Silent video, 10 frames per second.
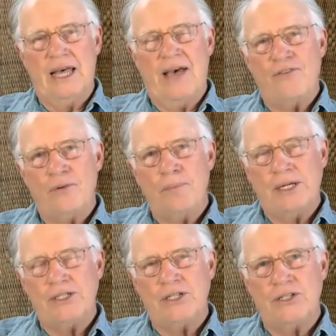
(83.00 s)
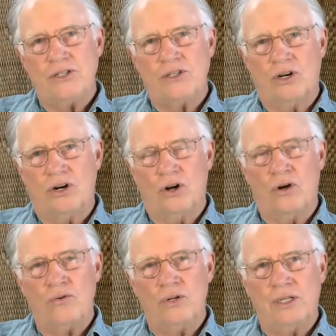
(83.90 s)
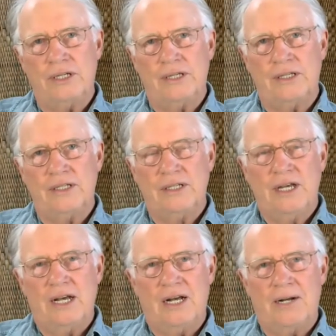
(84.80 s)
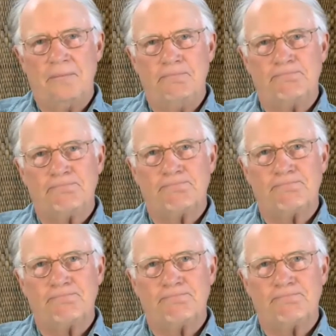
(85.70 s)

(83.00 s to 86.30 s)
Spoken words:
affirmations are only um,